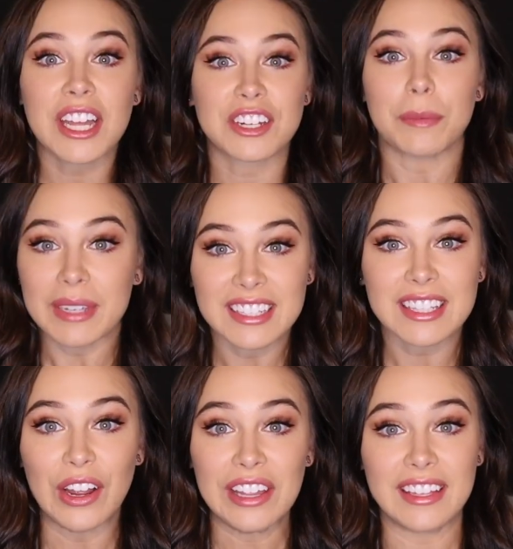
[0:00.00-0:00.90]
online shopping is
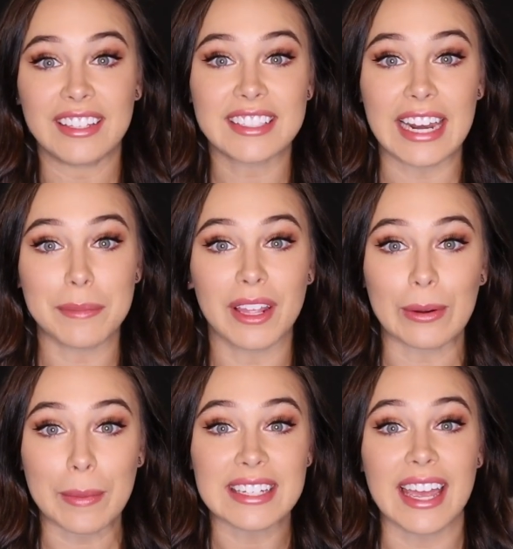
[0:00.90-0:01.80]
the only thing that's getting me
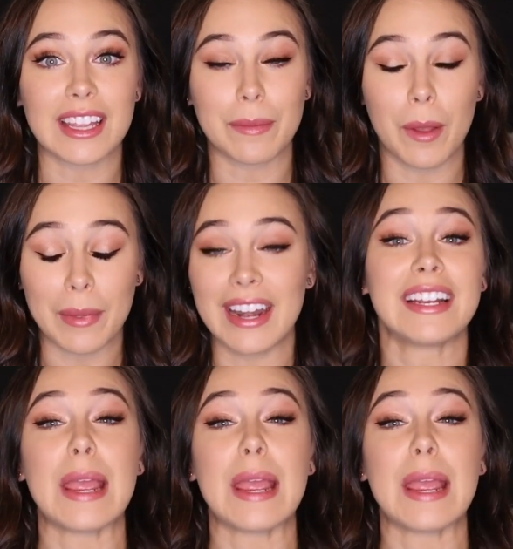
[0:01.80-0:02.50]
through my day at the moment and